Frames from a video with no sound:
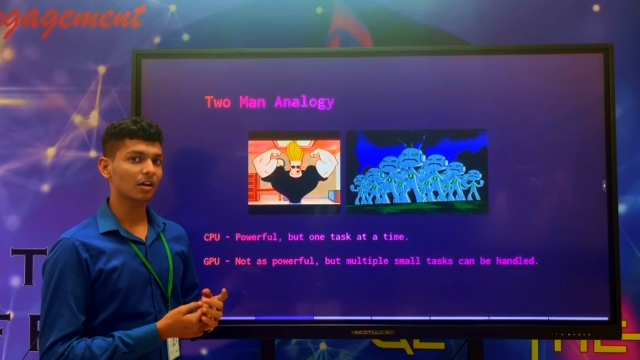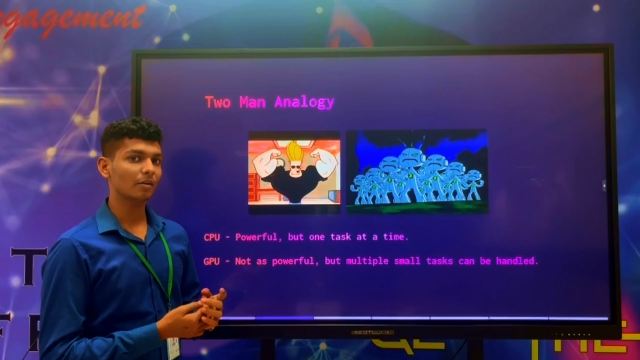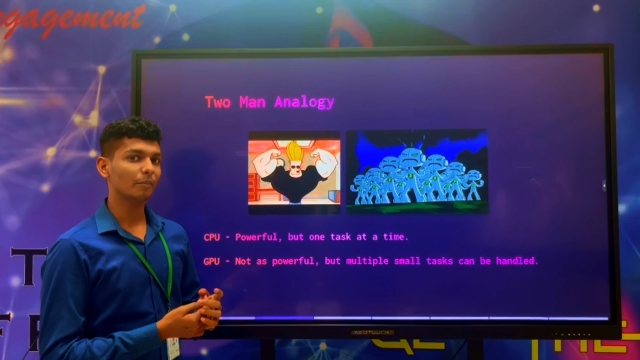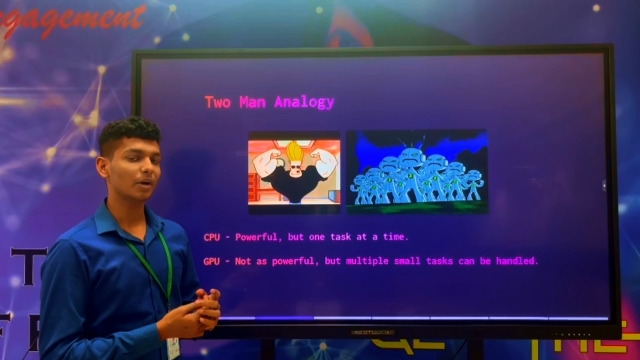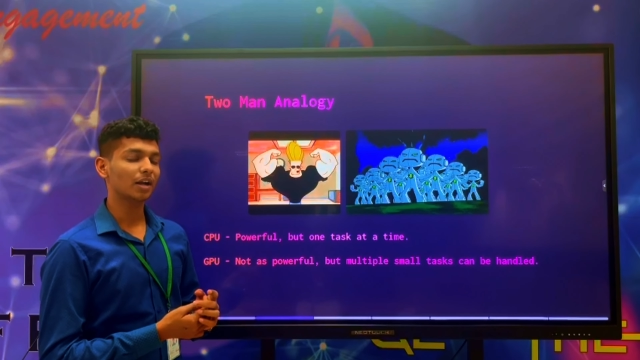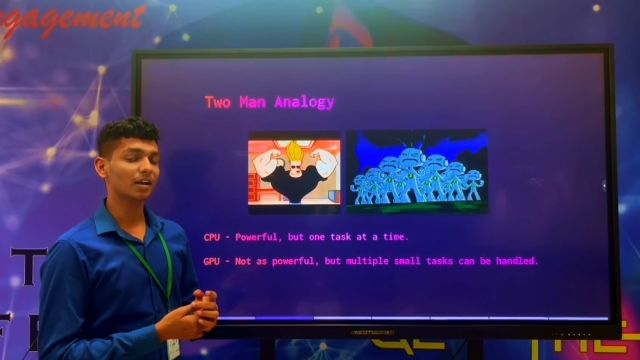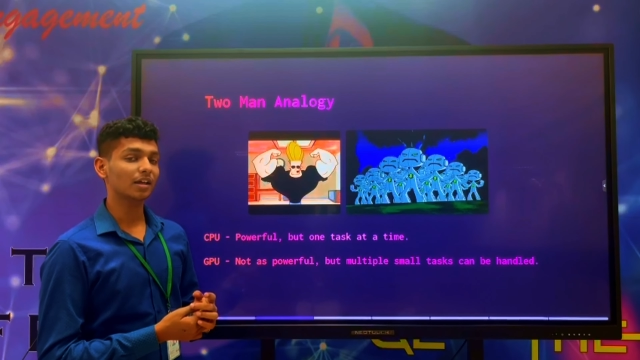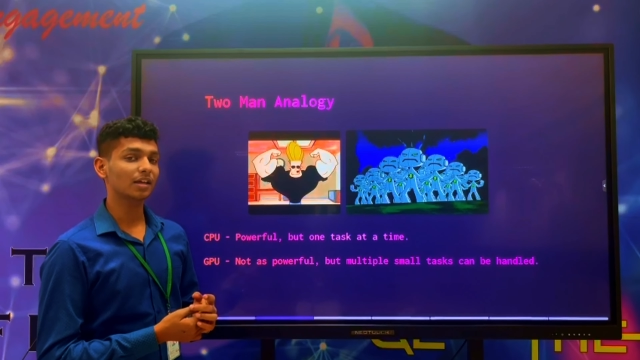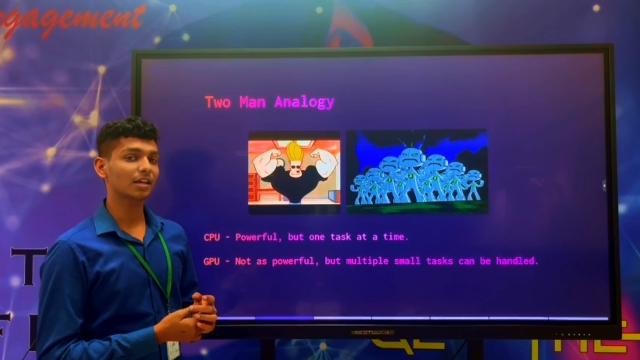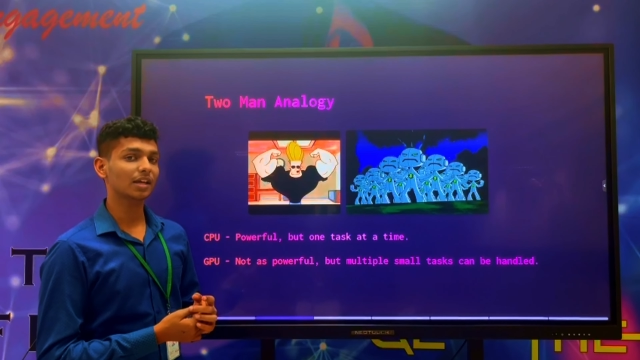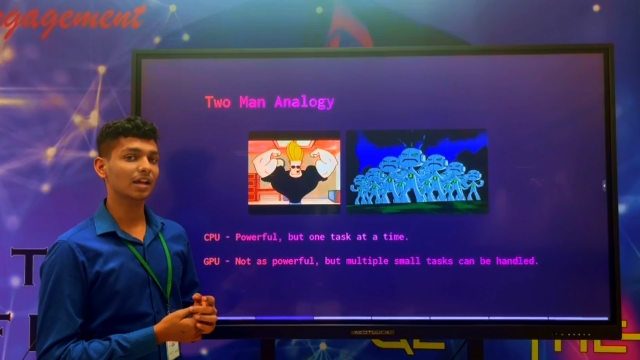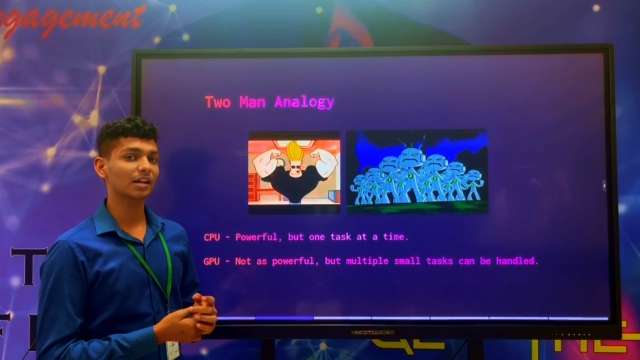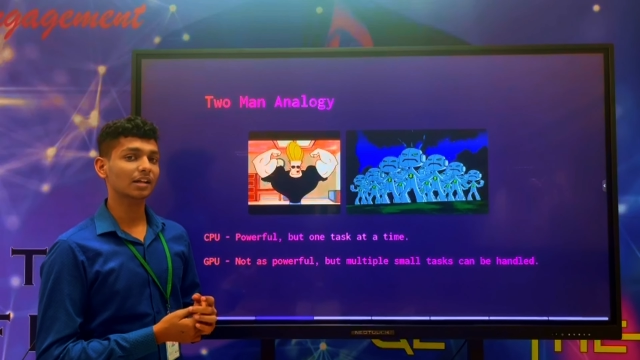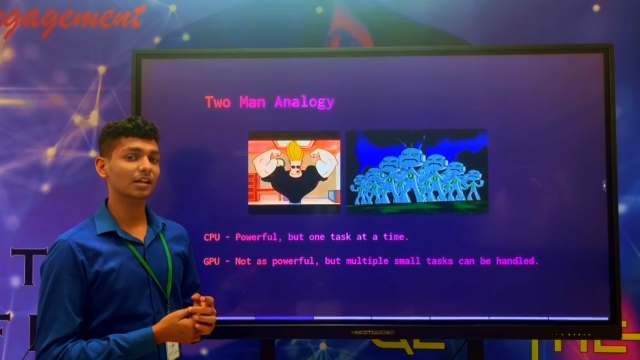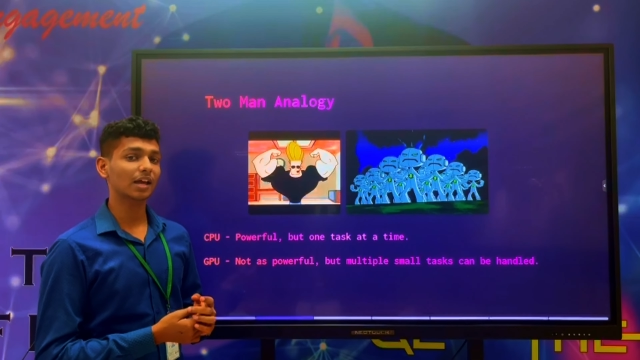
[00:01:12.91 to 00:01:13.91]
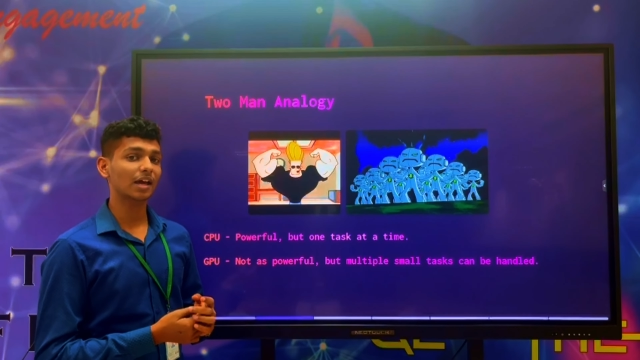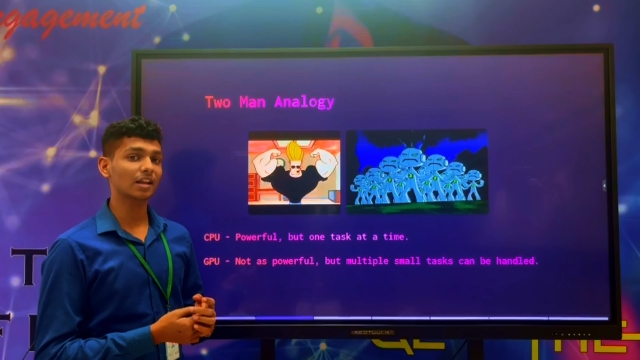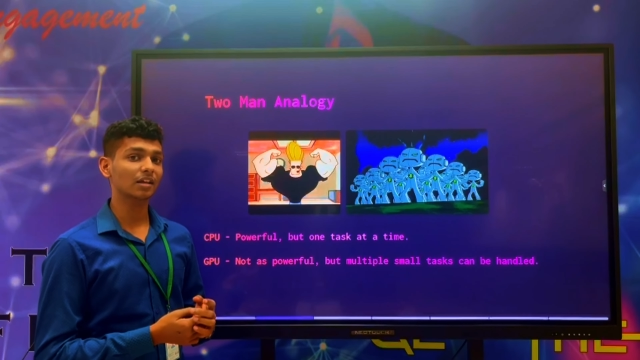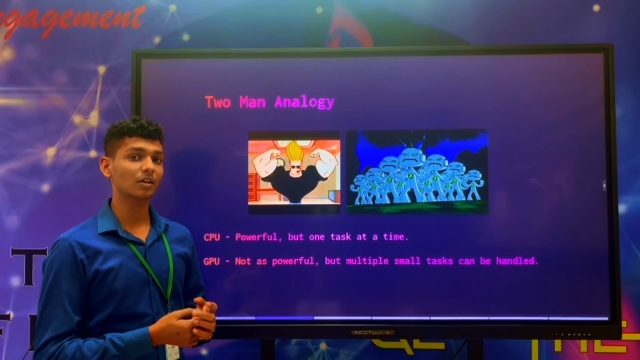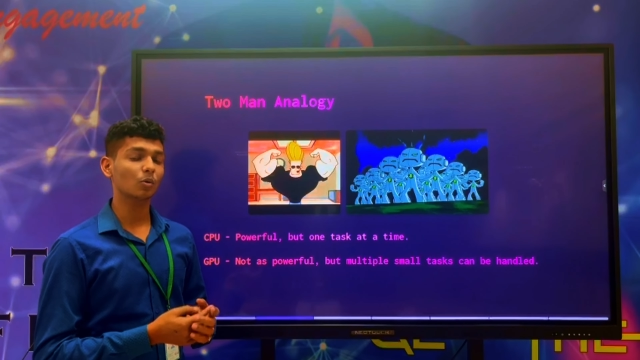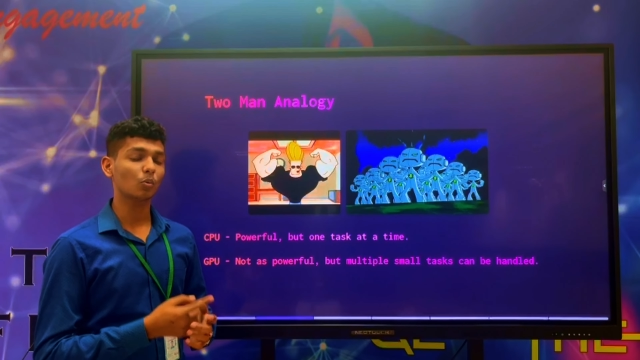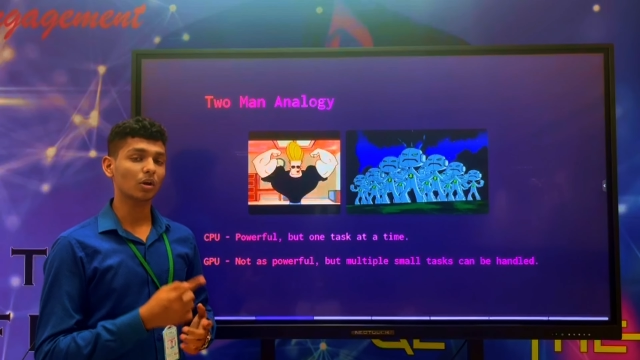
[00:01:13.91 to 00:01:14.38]
but he can
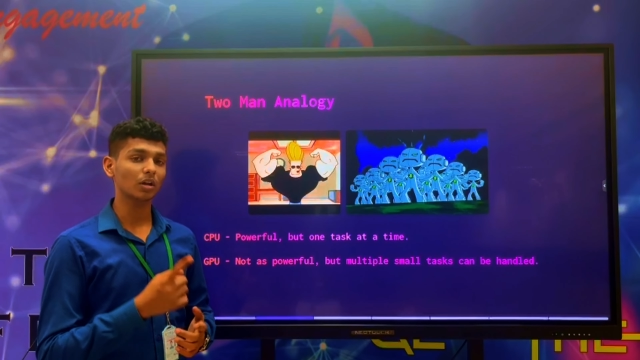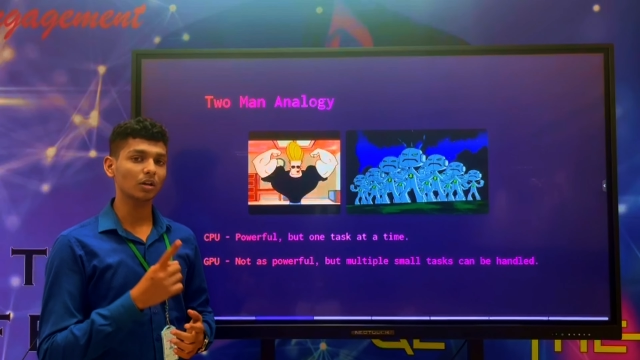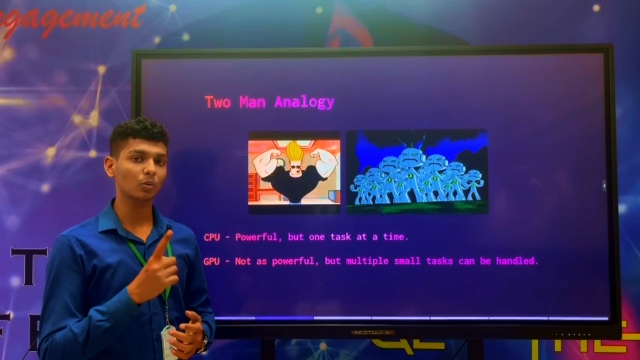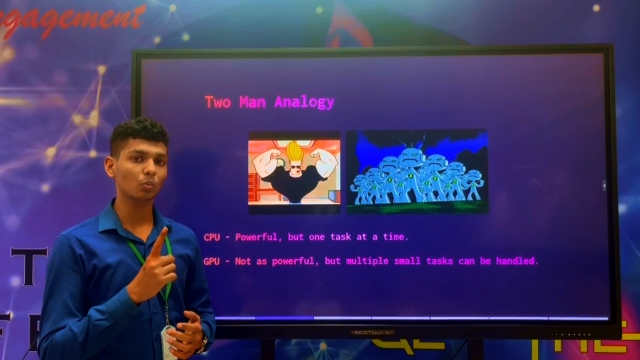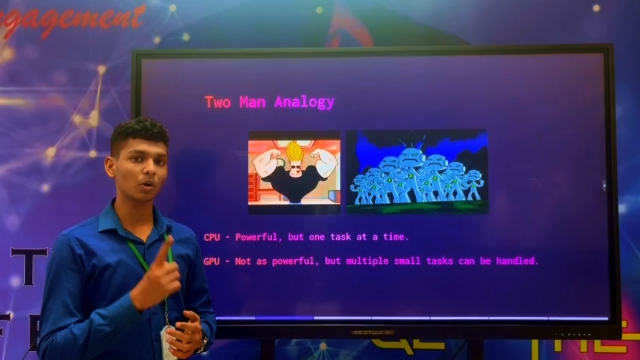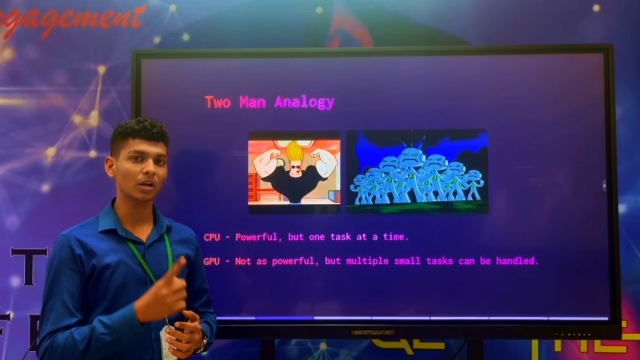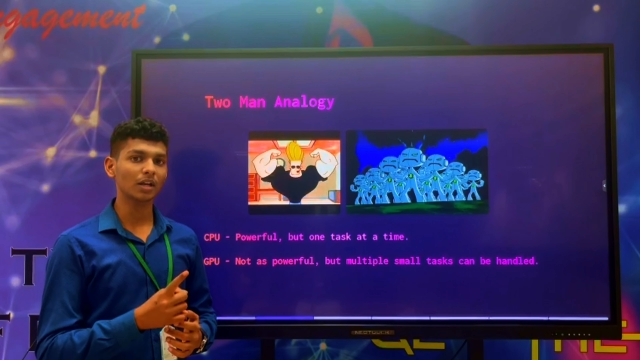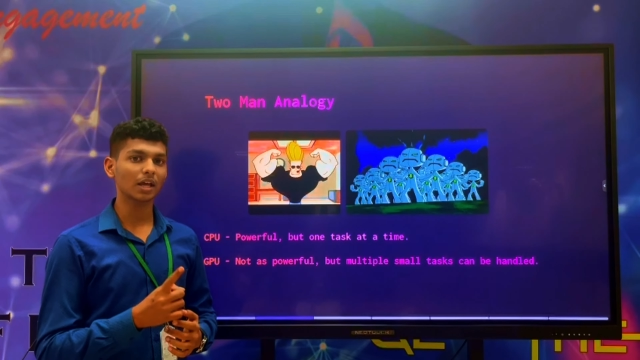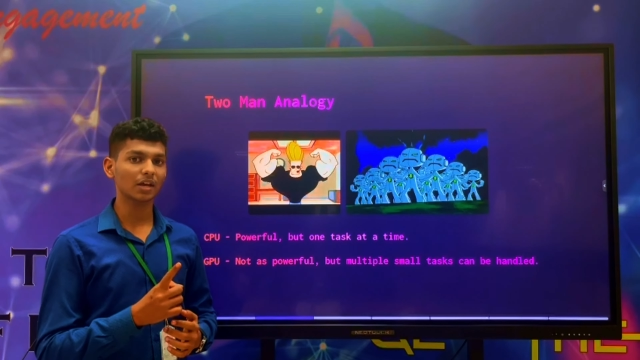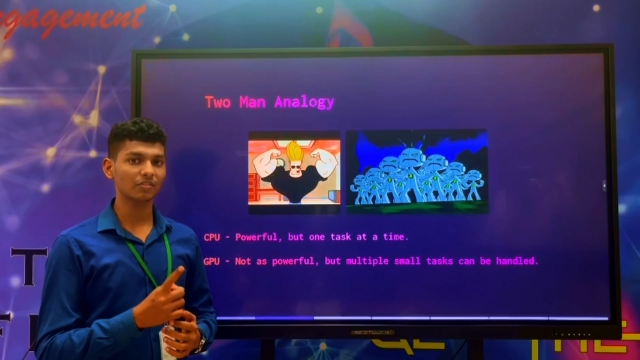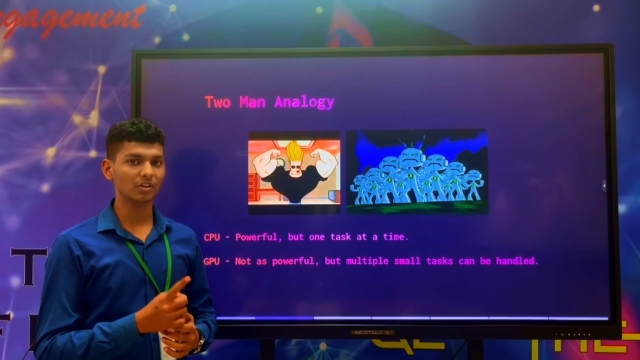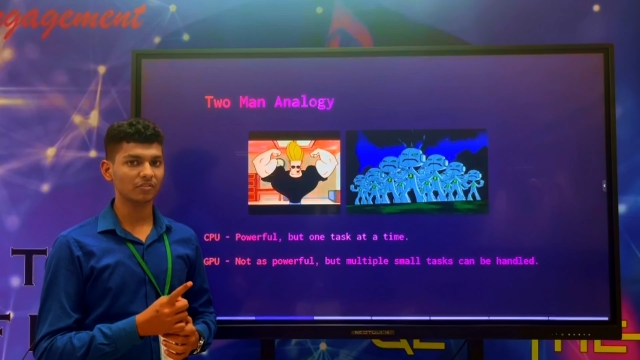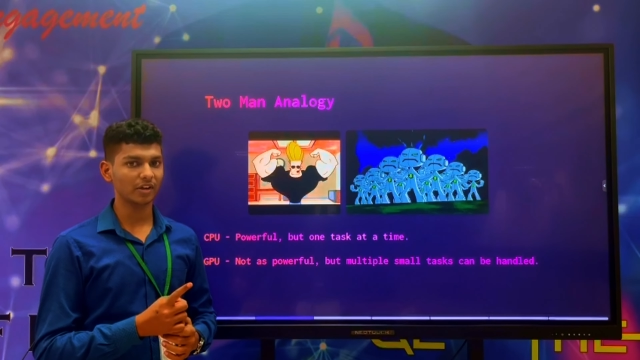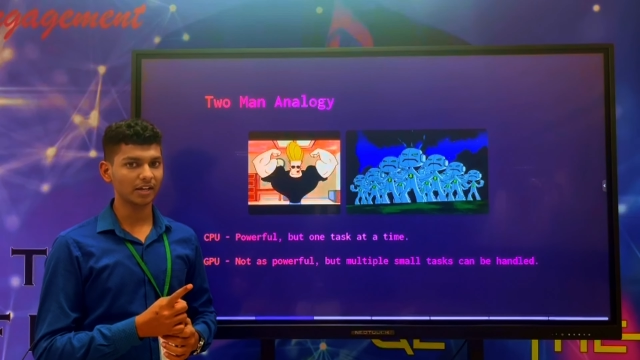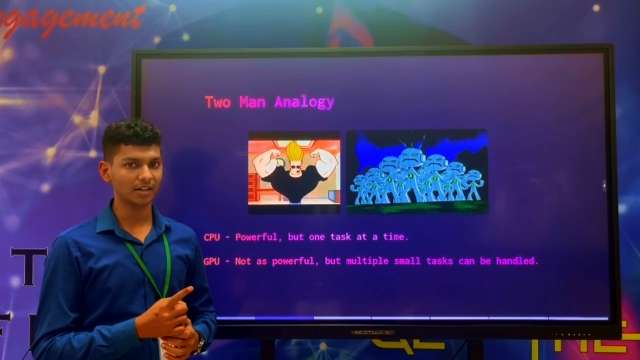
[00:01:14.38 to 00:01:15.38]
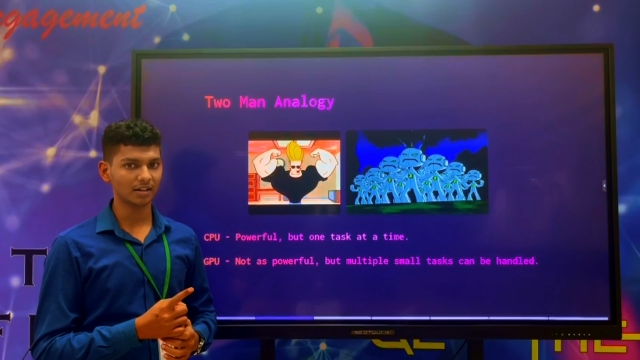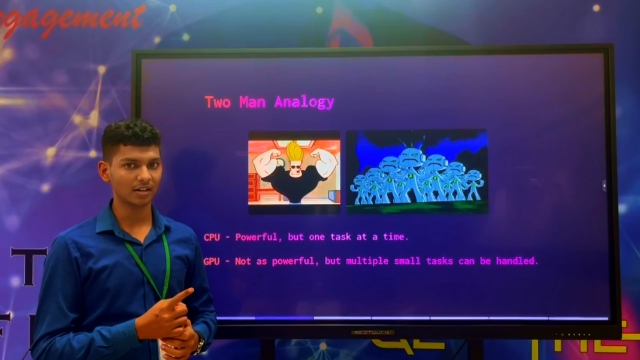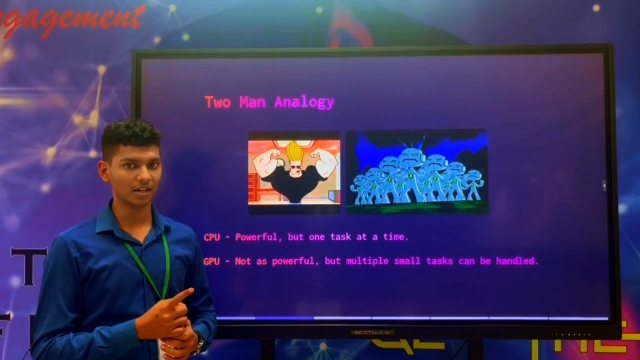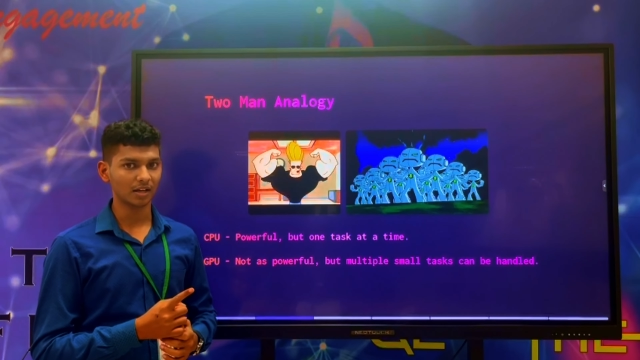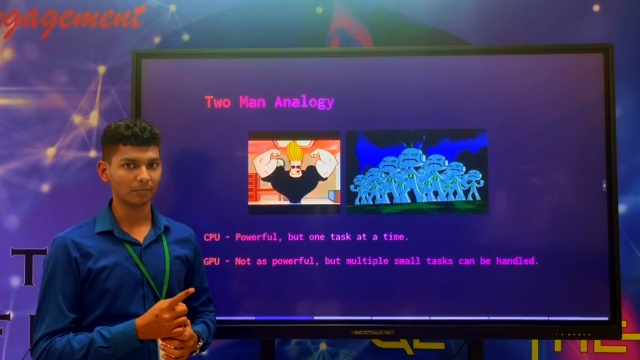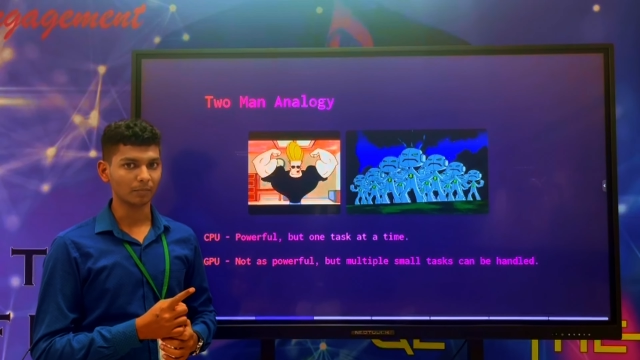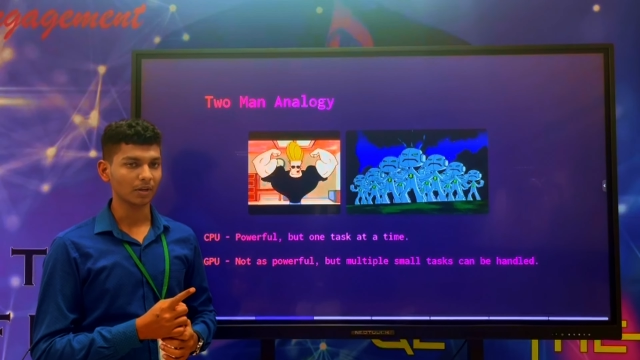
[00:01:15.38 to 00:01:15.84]
carry only one heavy weight at a
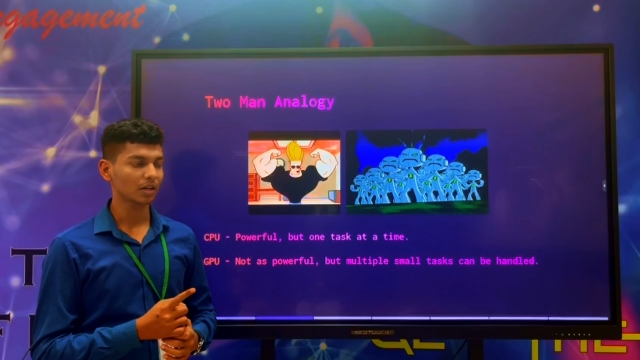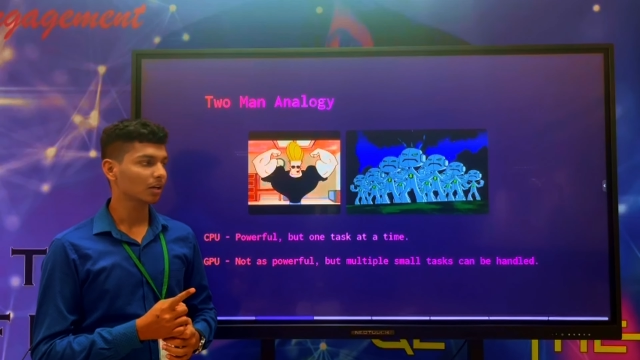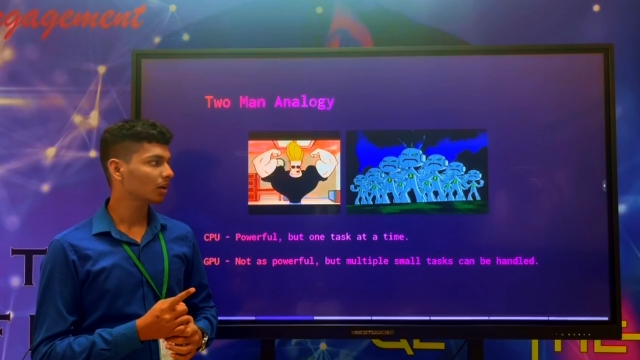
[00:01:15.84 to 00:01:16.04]
time.